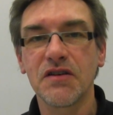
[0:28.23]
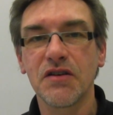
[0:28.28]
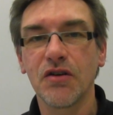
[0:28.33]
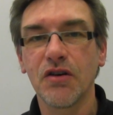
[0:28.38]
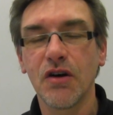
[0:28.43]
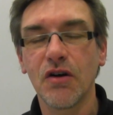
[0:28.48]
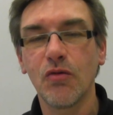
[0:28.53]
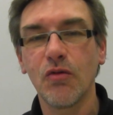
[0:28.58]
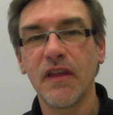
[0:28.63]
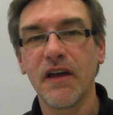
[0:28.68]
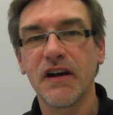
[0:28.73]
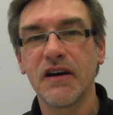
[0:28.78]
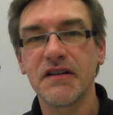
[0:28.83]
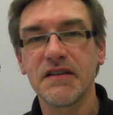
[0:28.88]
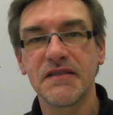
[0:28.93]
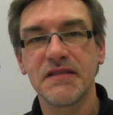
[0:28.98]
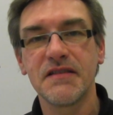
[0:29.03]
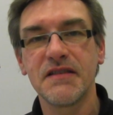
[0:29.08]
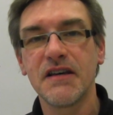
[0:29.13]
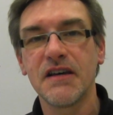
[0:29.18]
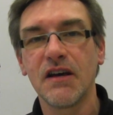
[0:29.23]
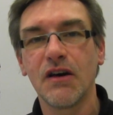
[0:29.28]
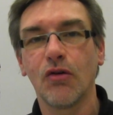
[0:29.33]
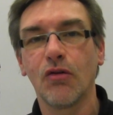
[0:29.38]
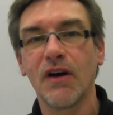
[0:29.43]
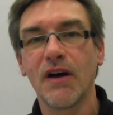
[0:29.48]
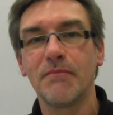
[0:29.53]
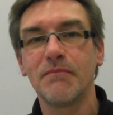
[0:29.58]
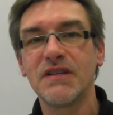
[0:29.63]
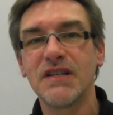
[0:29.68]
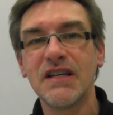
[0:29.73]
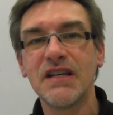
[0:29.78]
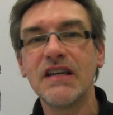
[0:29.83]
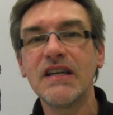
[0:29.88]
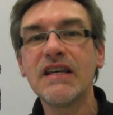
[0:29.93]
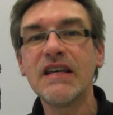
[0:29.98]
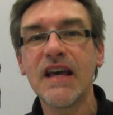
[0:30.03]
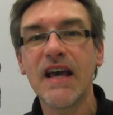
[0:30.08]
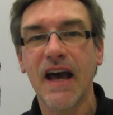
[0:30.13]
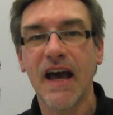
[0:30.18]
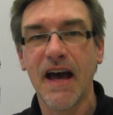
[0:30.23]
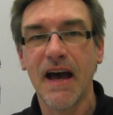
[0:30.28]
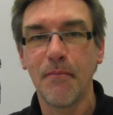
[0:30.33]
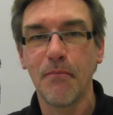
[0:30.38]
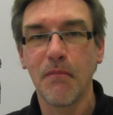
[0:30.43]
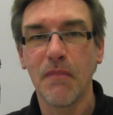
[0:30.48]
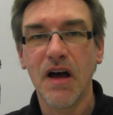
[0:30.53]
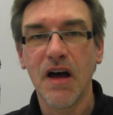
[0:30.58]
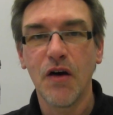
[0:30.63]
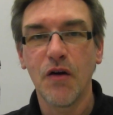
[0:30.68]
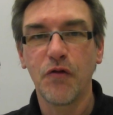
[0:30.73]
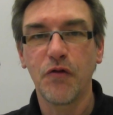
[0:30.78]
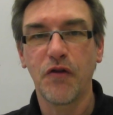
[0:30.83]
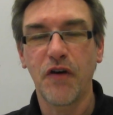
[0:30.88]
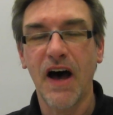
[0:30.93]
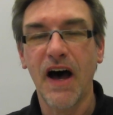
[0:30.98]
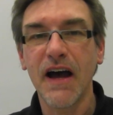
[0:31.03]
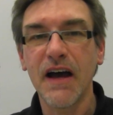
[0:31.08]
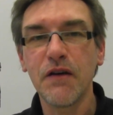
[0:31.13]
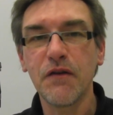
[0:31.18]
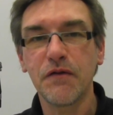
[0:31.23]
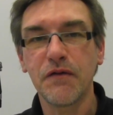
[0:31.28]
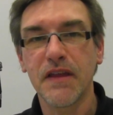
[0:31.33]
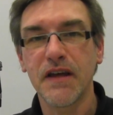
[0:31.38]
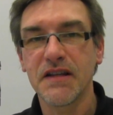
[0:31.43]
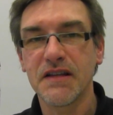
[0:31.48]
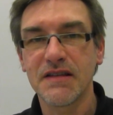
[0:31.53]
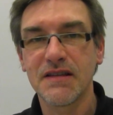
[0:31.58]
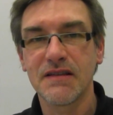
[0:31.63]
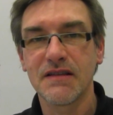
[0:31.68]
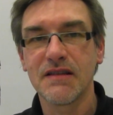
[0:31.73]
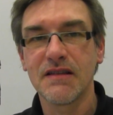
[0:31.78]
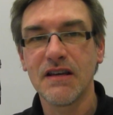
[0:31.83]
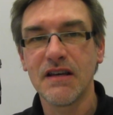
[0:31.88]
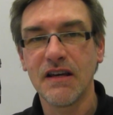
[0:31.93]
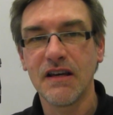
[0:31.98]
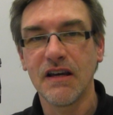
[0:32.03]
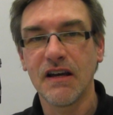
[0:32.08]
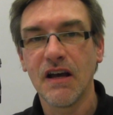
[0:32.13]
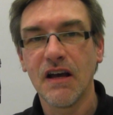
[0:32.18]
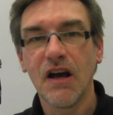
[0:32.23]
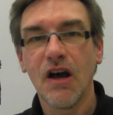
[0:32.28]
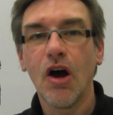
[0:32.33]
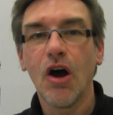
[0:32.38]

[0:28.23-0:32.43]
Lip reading: You know, there's the OM-D E-M10, that's the